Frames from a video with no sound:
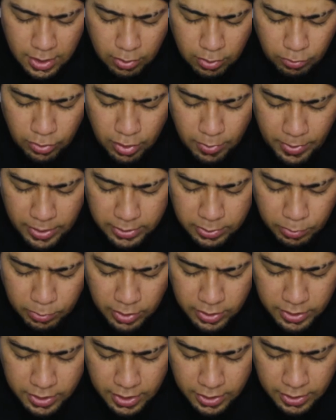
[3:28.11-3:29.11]
we're about to
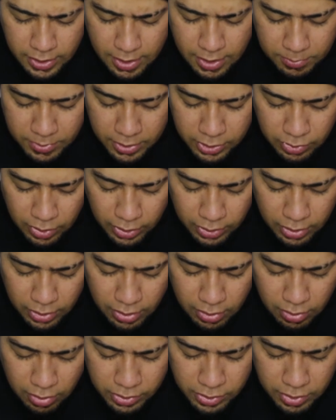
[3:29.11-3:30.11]
partake that may strengthen
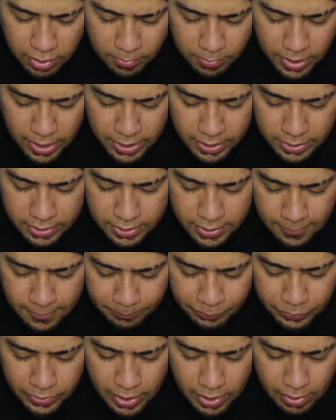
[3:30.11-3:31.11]
and nourish our bodies.
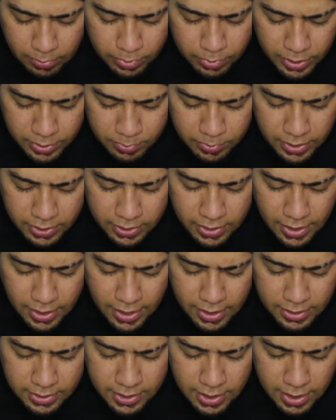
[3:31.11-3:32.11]
Please bless the
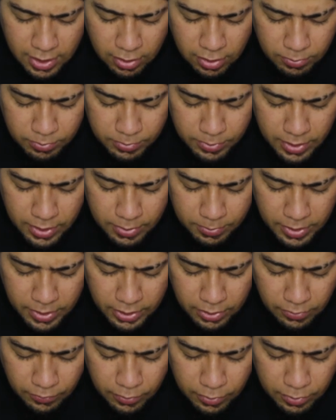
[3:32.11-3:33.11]
hands that help uh, make
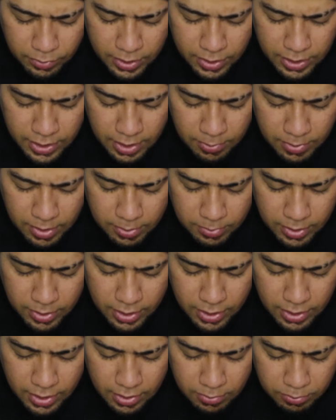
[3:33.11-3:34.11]
the food that they may
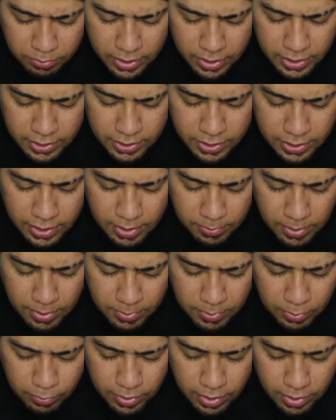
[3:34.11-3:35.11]
be blessed and they may
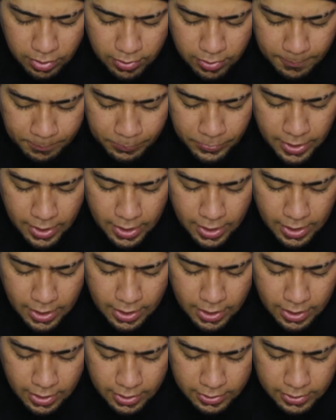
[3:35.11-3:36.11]
be well.
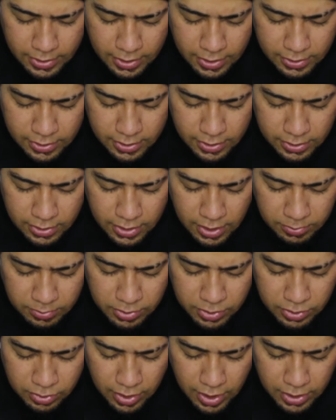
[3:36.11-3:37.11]
And I say these things in the name of
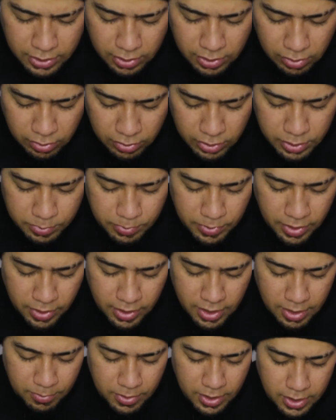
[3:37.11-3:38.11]
Jesus Christ and the Holy
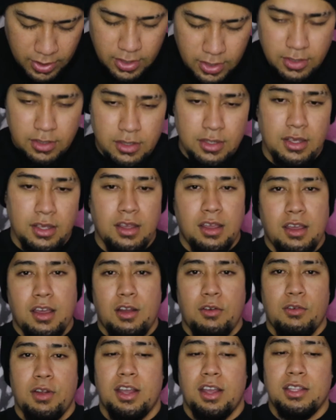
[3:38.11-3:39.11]
Spirit. Amen.
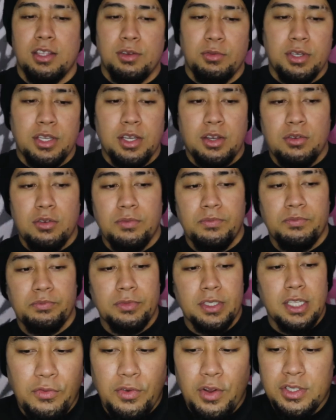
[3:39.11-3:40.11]
All right, there we go.
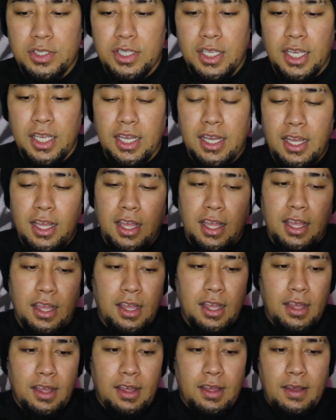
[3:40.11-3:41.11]
First thing,
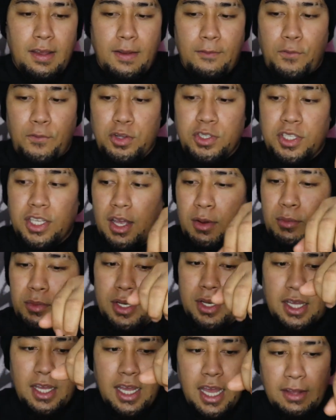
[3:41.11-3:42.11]
first thing I'm
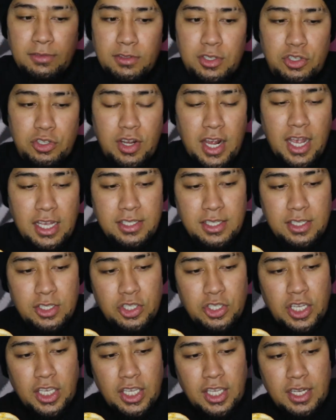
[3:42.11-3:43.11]
gonna have to try is this
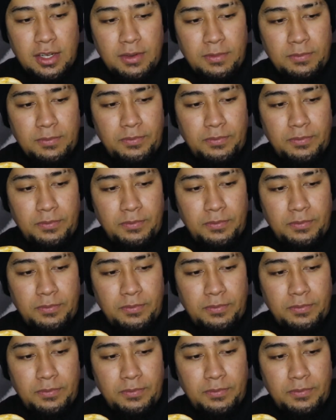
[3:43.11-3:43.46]
chicken.